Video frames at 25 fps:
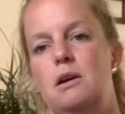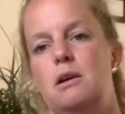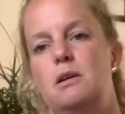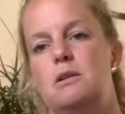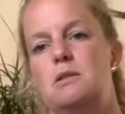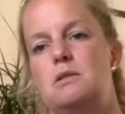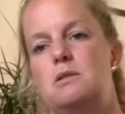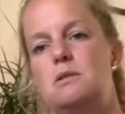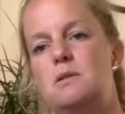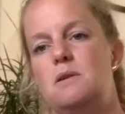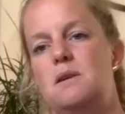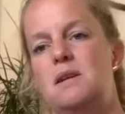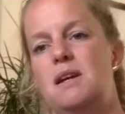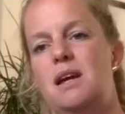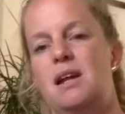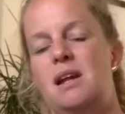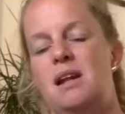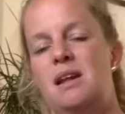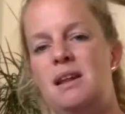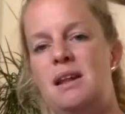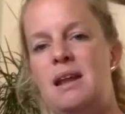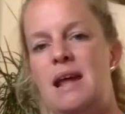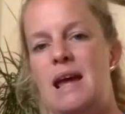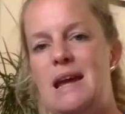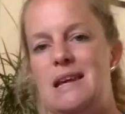So you get
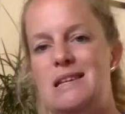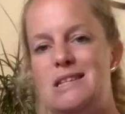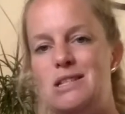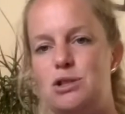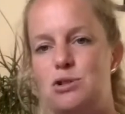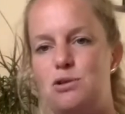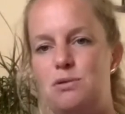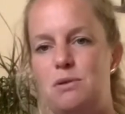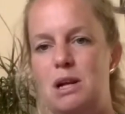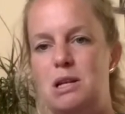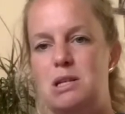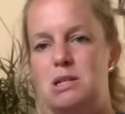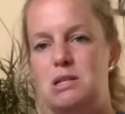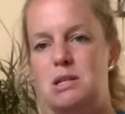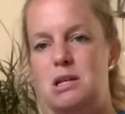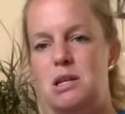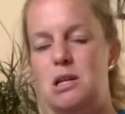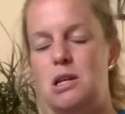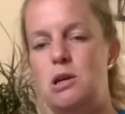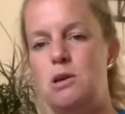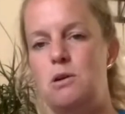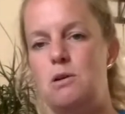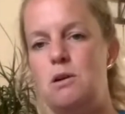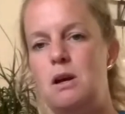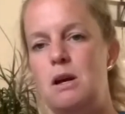a nice stretch
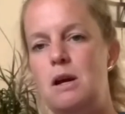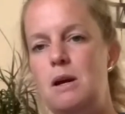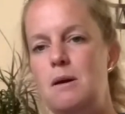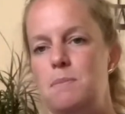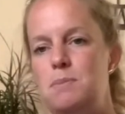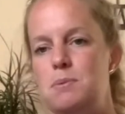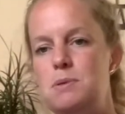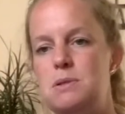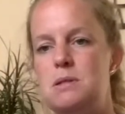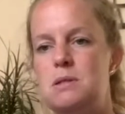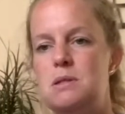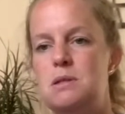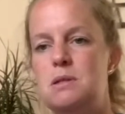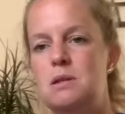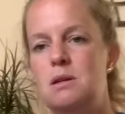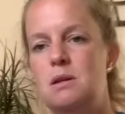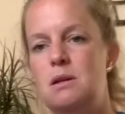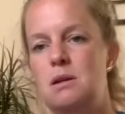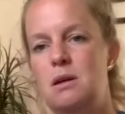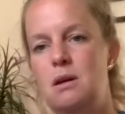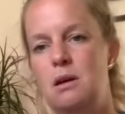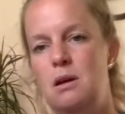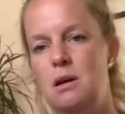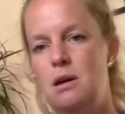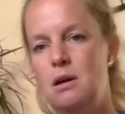in your hips,
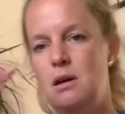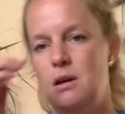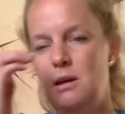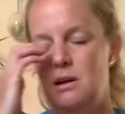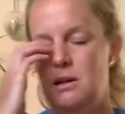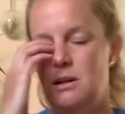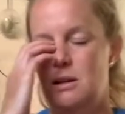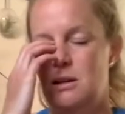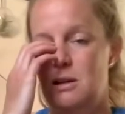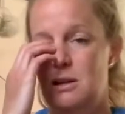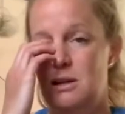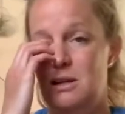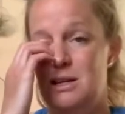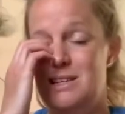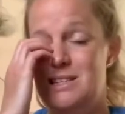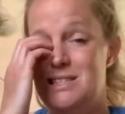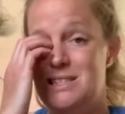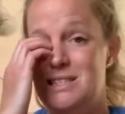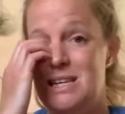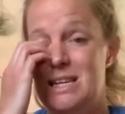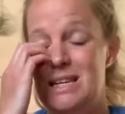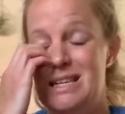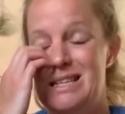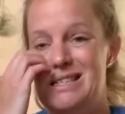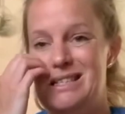they
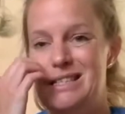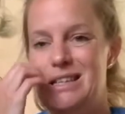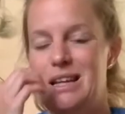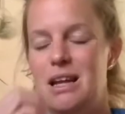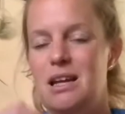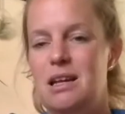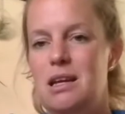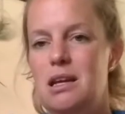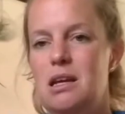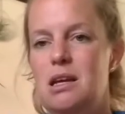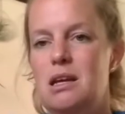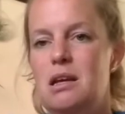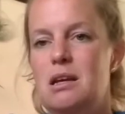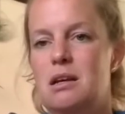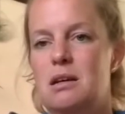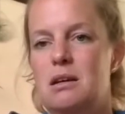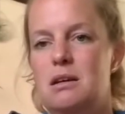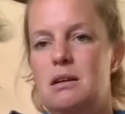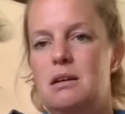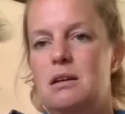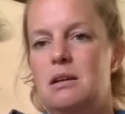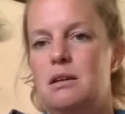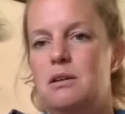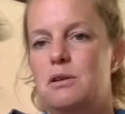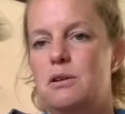stay steady,
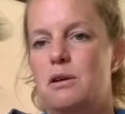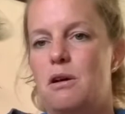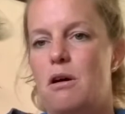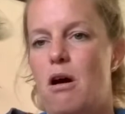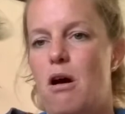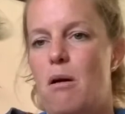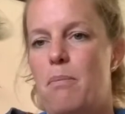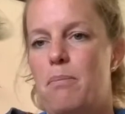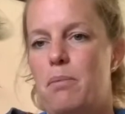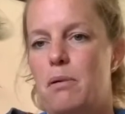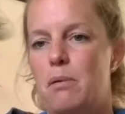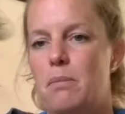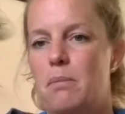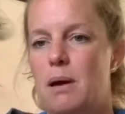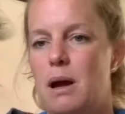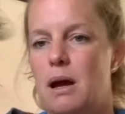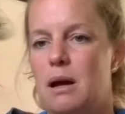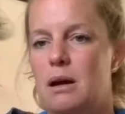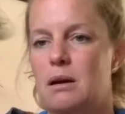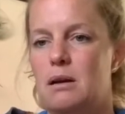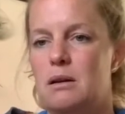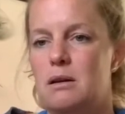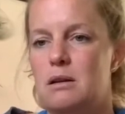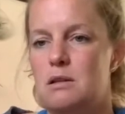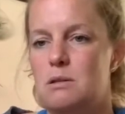and your upper
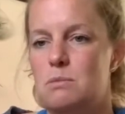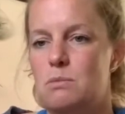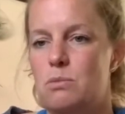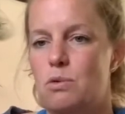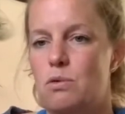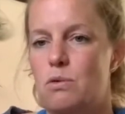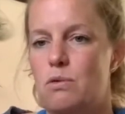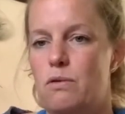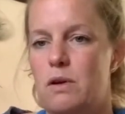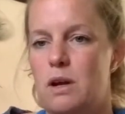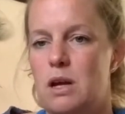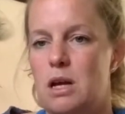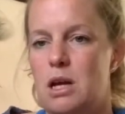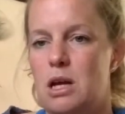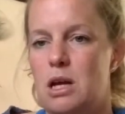back is moving.